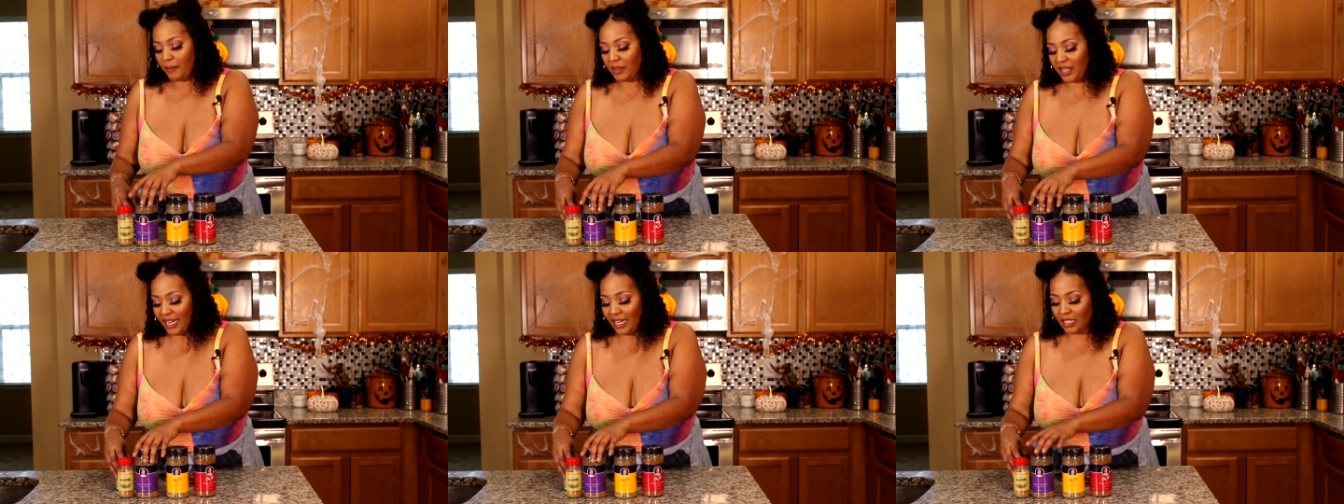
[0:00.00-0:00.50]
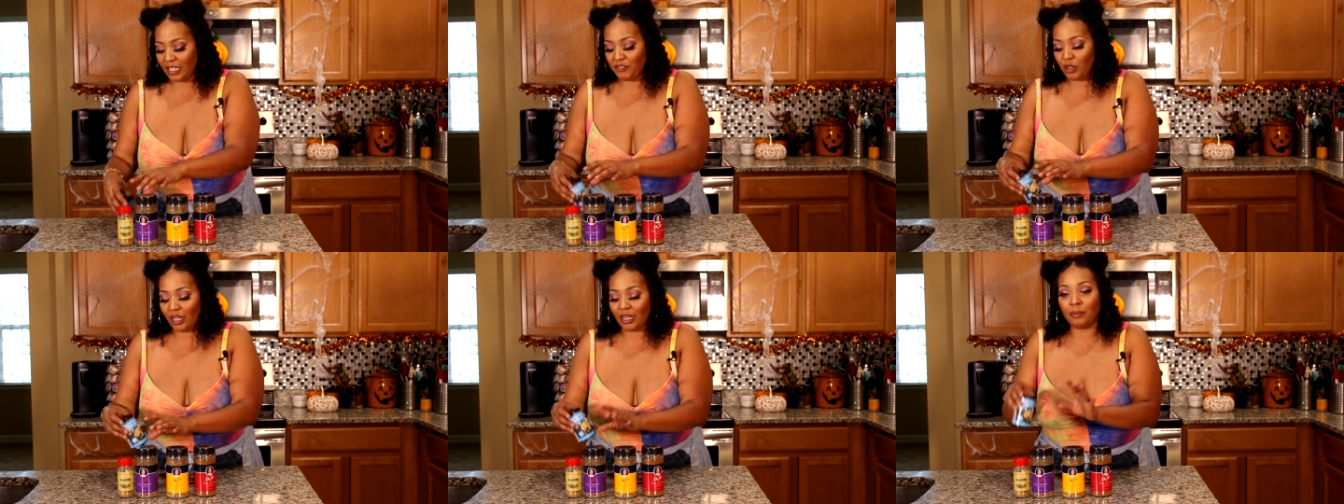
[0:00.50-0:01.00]
But then if
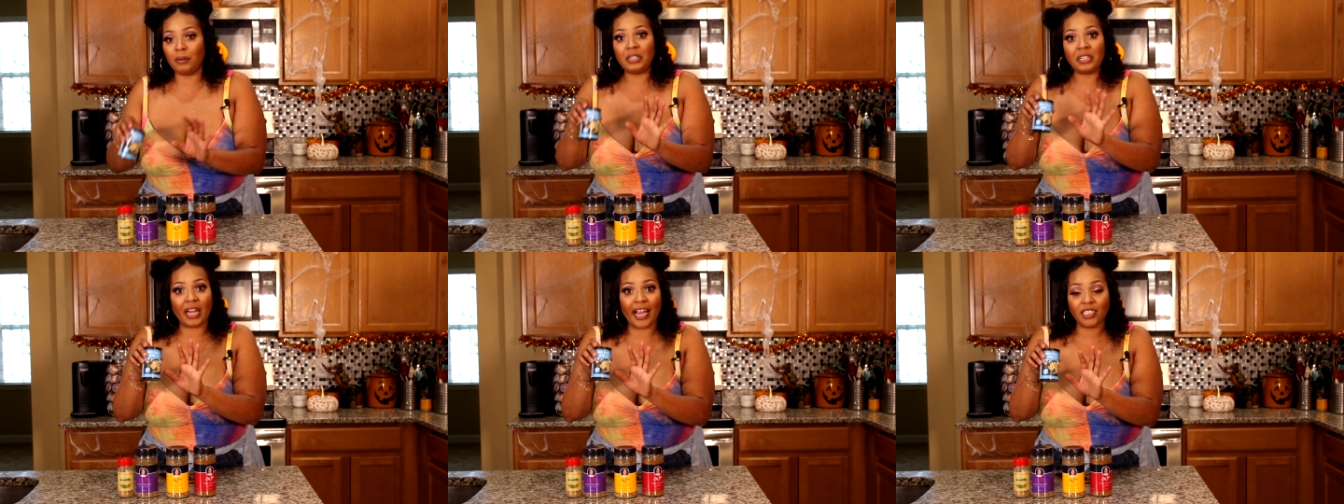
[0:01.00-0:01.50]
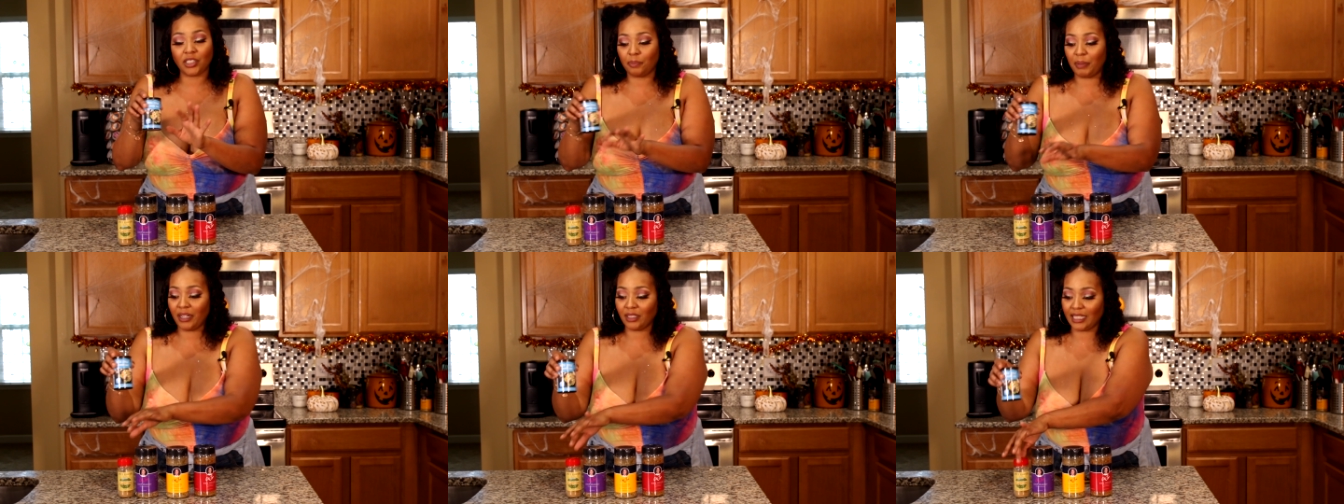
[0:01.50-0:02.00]
you get a nicer,
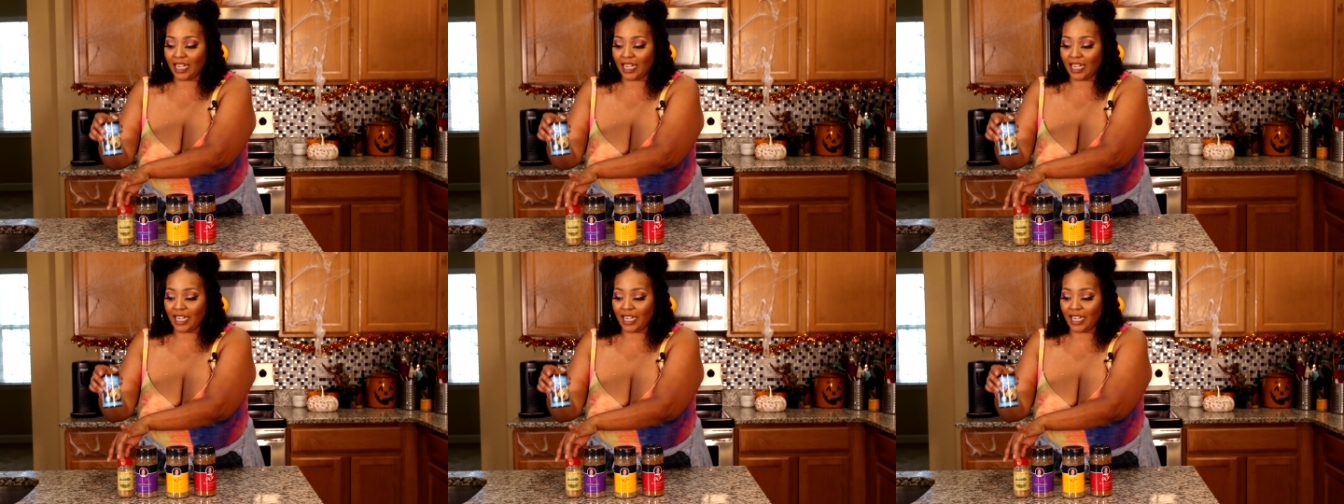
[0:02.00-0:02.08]
bigger